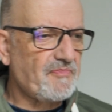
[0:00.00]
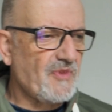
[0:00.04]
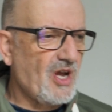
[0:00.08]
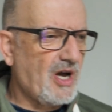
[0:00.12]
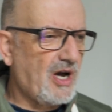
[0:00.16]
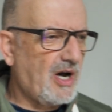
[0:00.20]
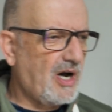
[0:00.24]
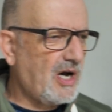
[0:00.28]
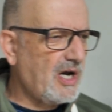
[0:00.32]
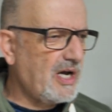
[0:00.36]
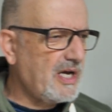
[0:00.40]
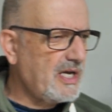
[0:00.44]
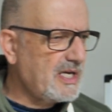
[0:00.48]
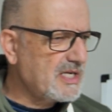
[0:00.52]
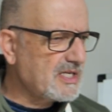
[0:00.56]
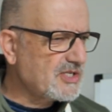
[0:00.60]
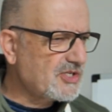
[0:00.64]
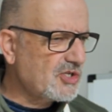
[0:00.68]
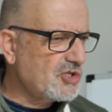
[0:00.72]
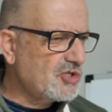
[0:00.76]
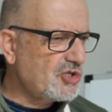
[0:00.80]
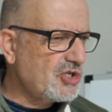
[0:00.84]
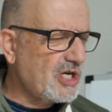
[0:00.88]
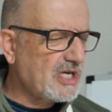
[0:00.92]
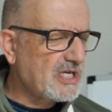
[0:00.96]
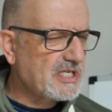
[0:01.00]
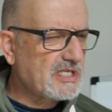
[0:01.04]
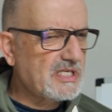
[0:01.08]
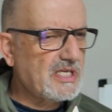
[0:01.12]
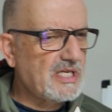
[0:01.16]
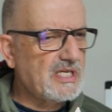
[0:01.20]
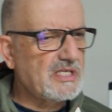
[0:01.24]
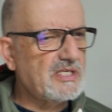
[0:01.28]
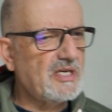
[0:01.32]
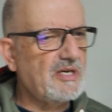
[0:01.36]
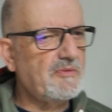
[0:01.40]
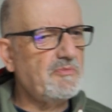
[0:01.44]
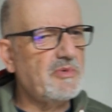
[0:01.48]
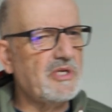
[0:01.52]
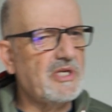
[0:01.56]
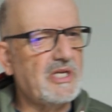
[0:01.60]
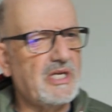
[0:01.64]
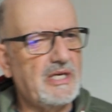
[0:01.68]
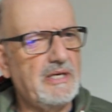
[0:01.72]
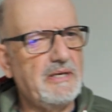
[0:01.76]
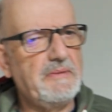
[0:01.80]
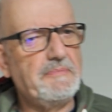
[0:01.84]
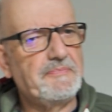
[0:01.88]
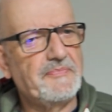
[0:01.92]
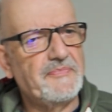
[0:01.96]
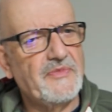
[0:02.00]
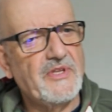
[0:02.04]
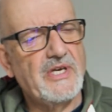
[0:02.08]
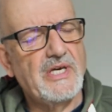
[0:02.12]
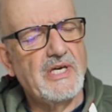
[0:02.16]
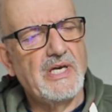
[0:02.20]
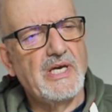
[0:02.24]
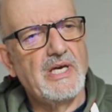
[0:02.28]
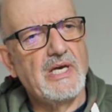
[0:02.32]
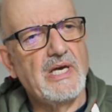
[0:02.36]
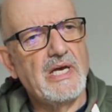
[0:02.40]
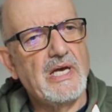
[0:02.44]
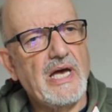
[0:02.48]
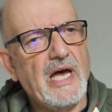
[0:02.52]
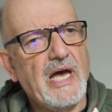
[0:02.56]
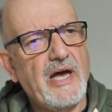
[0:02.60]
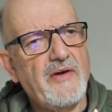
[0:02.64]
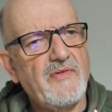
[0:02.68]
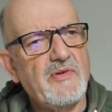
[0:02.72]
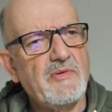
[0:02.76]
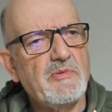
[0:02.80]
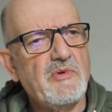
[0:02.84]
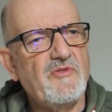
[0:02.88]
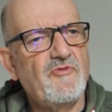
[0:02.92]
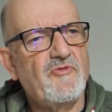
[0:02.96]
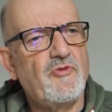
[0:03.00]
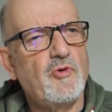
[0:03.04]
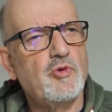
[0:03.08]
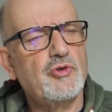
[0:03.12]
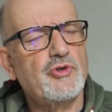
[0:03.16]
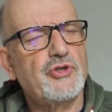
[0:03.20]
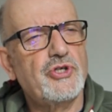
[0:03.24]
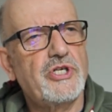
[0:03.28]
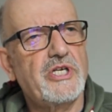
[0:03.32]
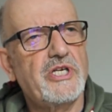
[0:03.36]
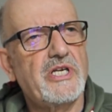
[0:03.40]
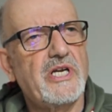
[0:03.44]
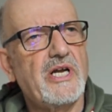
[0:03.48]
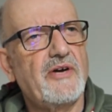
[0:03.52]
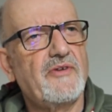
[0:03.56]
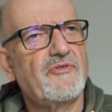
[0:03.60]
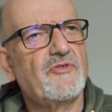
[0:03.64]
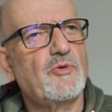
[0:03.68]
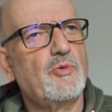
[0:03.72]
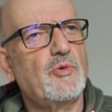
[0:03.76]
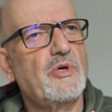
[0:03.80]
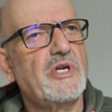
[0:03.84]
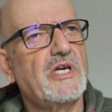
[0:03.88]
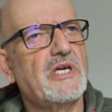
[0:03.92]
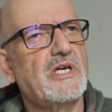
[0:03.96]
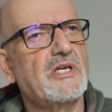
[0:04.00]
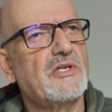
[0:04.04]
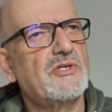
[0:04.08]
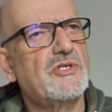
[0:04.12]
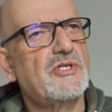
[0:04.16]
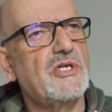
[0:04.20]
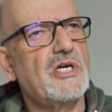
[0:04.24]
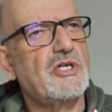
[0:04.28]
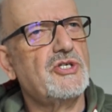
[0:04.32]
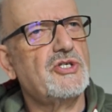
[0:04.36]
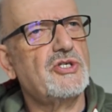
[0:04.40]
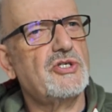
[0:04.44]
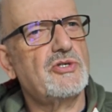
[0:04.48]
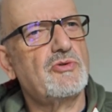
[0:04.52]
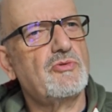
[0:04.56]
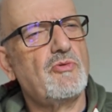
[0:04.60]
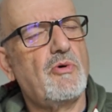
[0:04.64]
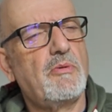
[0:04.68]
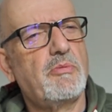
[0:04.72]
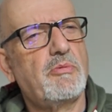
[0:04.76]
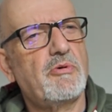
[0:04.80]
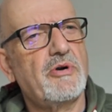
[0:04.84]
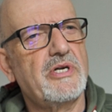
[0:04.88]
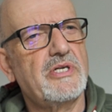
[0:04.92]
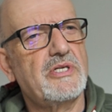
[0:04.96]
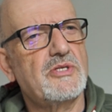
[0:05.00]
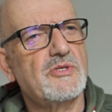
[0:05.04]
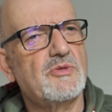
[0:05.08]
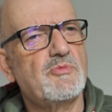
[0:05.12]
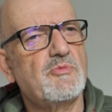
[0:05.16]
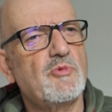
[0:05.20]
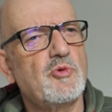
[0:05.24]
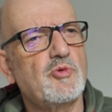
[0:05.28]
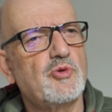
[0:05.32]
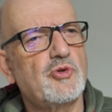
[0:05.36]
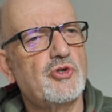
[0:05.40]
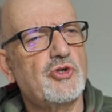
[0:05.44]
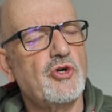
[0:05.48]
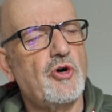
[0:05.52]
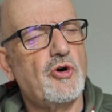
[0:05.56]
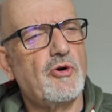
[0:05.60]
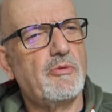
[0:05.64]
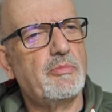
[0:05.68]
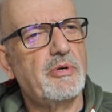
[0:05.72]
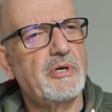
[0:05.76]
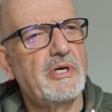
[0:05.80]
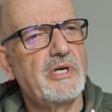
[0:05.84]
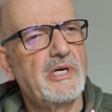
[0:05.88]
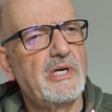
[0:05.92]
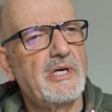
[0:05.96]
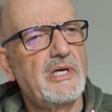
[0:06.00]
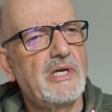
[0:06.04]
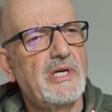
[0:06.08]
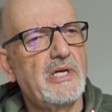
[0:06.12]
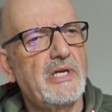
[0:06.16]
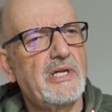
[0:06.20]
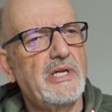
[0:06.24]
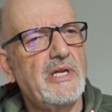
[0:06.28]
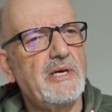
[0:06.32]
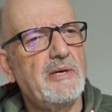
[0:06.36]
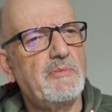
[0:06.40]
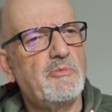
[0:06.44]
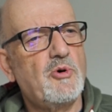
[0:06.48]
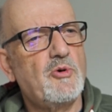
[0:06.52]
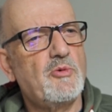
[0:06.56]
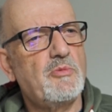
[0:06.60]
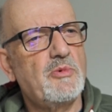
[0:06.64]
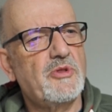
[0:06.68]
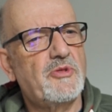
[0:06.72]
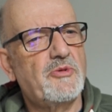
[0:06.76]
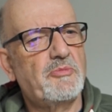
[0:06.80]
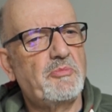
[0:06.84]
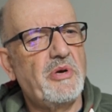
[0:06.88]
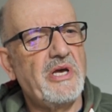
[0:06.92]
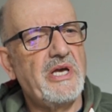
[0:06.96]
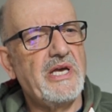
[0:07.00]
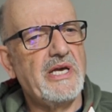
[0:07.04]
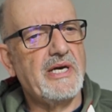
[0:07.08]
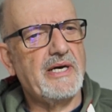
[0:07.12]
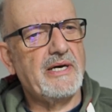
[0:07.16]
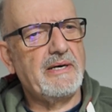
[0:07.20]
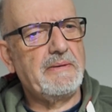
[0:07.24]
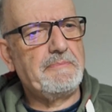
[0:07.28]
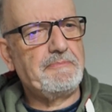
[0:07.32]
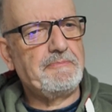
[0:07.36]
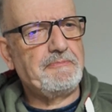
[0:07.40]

I suggest that somebody, having been fortunate enough to win a concession to operate a small shop near Bournemouth Pier,